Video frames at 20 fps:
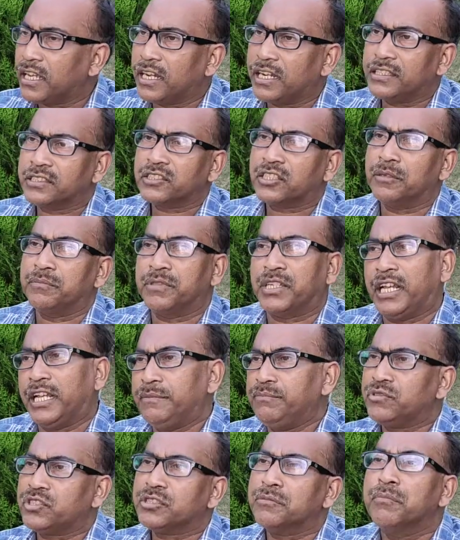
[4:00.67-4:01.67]
and
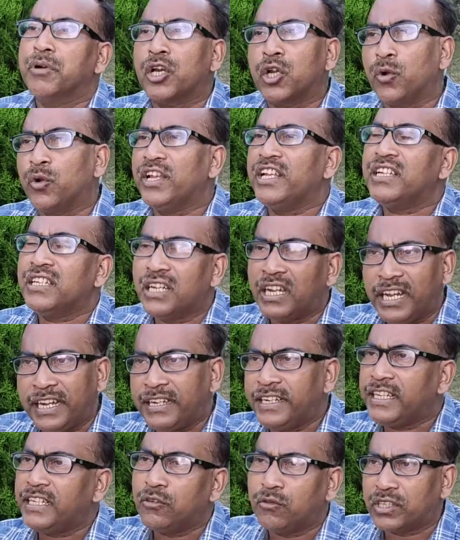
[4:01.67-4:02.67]
sometimes borrowing,
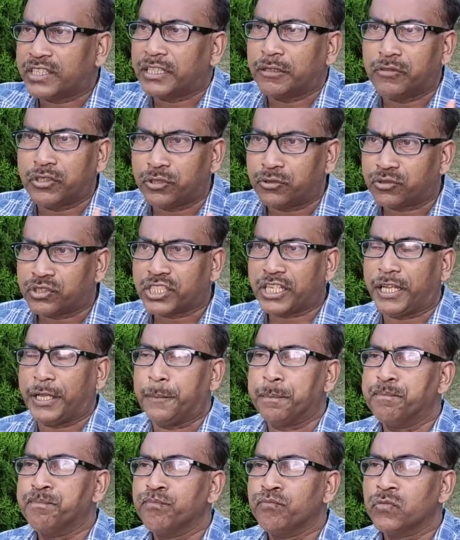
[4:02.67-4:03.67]
lending, whatever you say.
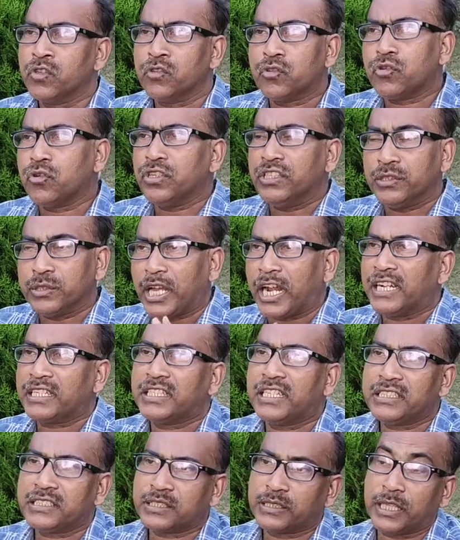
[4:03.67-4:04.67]
So in that
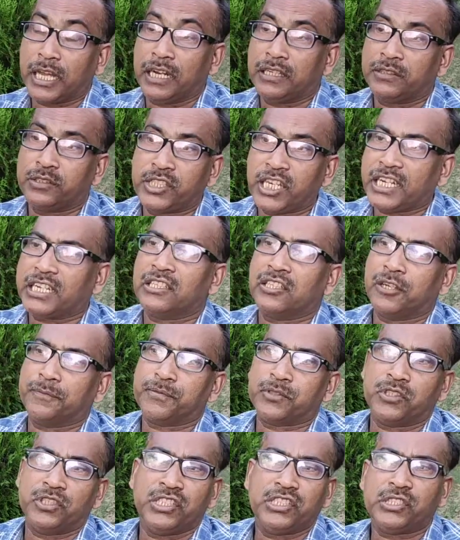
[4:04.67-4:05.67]
case, that second
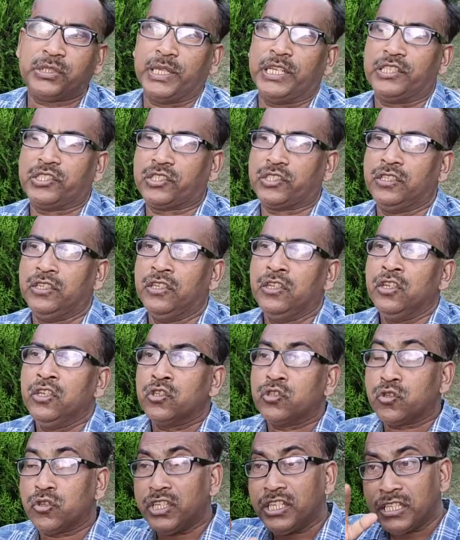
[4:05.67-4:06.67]
option is this.
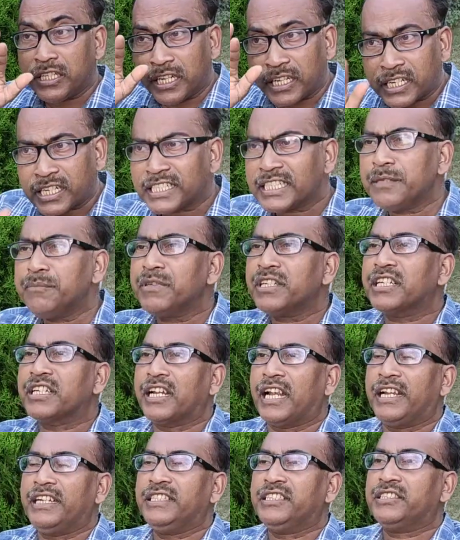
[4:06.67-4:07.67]
So in academic
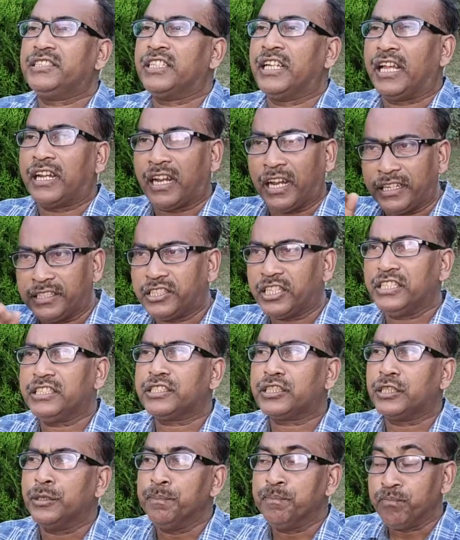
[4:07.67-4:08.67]

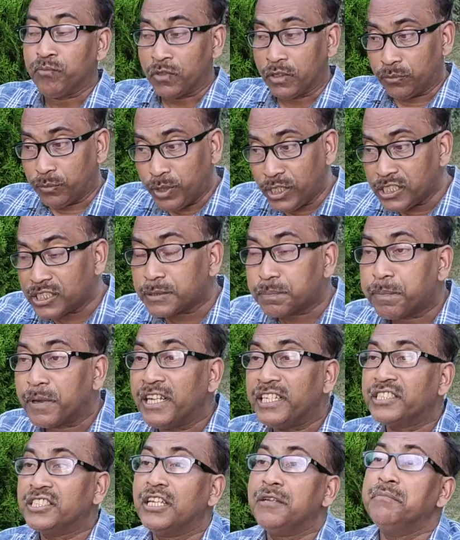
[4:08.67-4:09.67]
writings, this
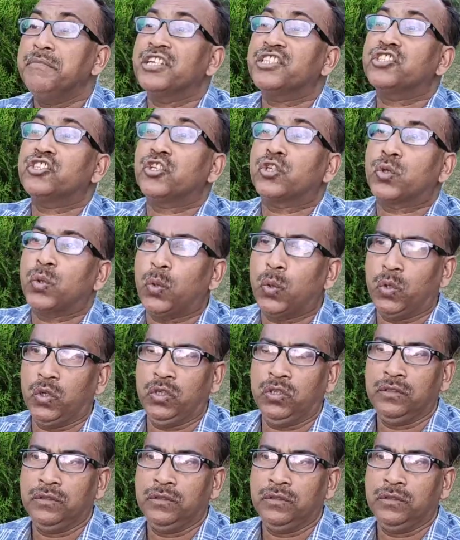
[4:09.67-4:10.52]
plays a major role.